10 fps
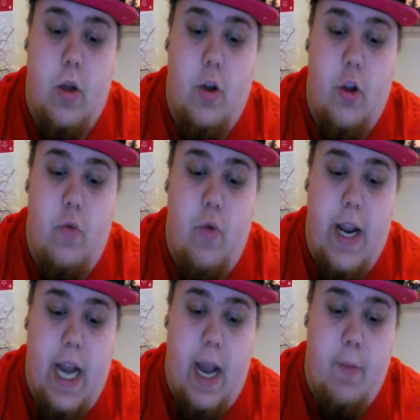
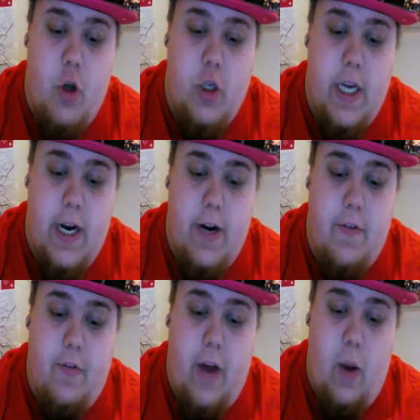rig, I'm
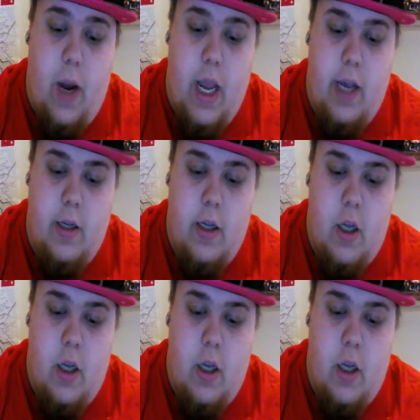using flat wire,